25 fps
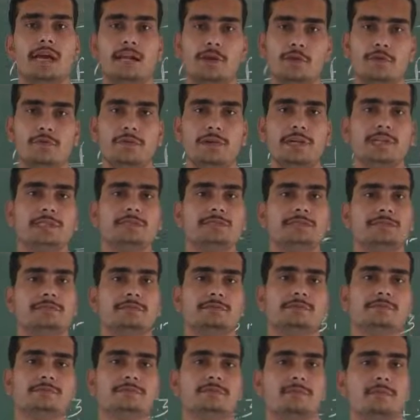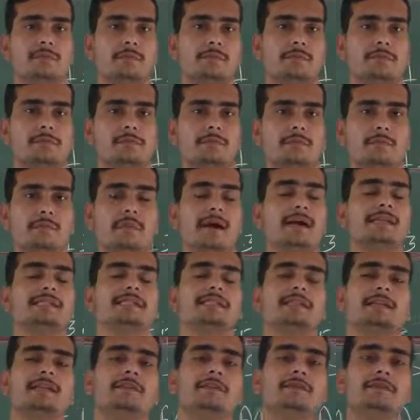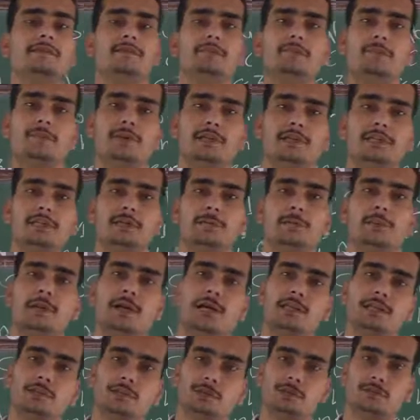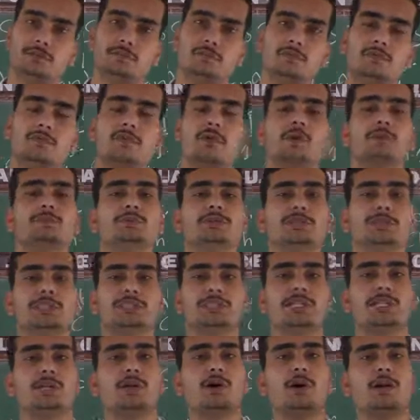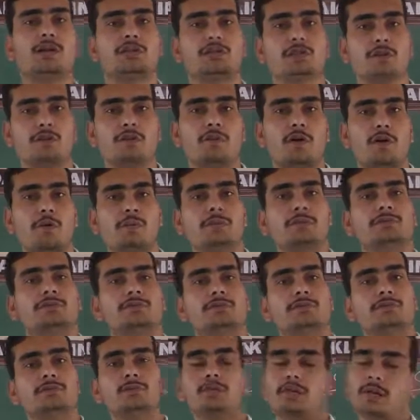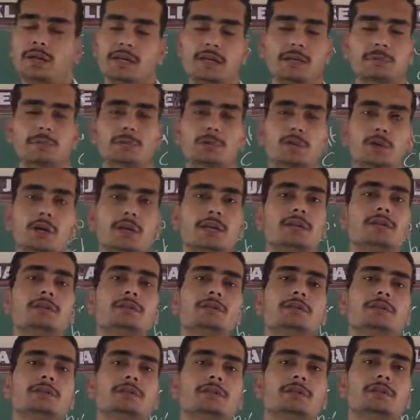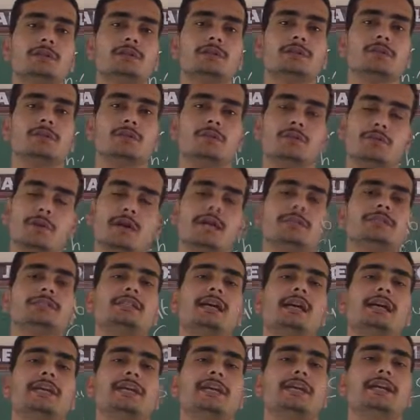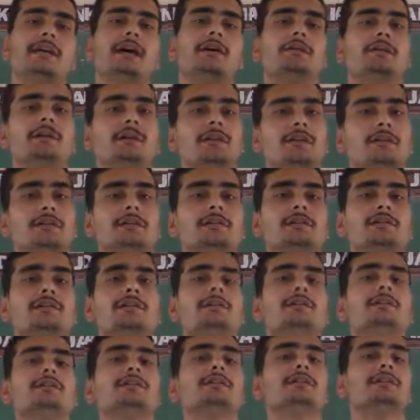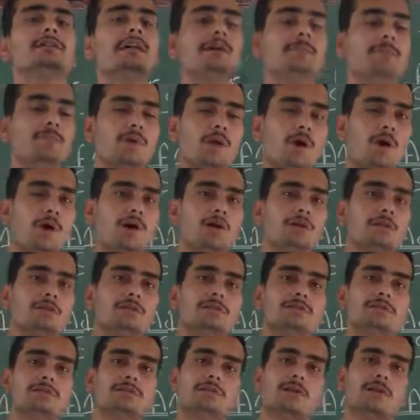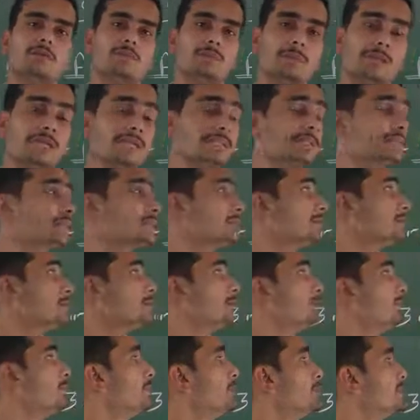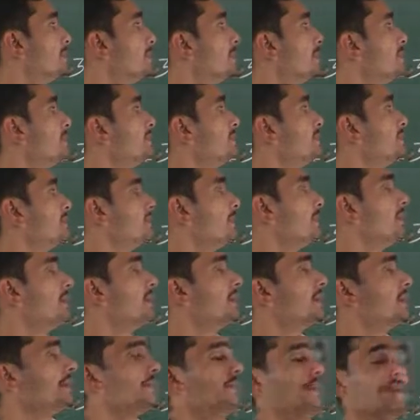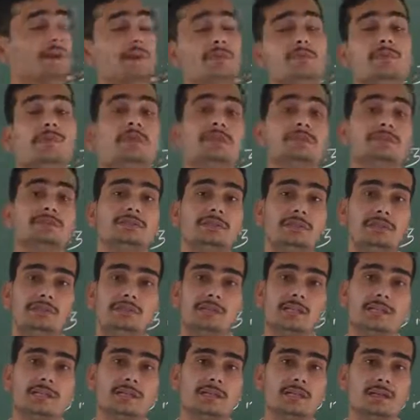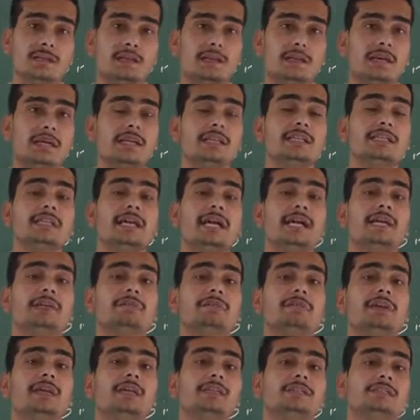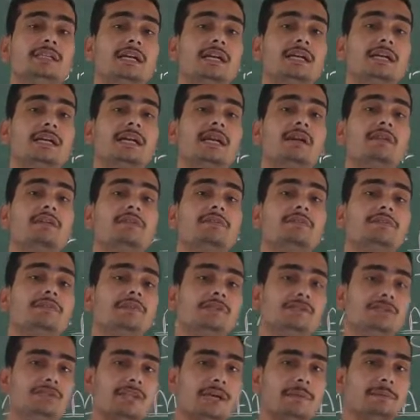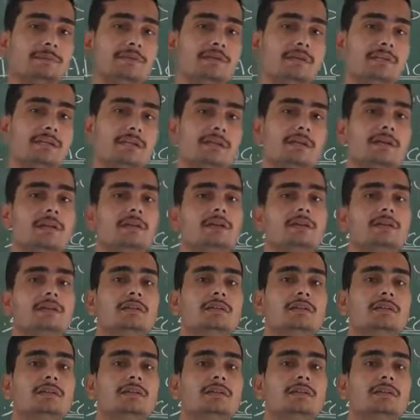Hello friends, myself Pradeep Yadav from cdjcollege College of Commerce. Welcome to all. We have started our Law means Business Regulatory Framework subject. In that we have started our first chapter,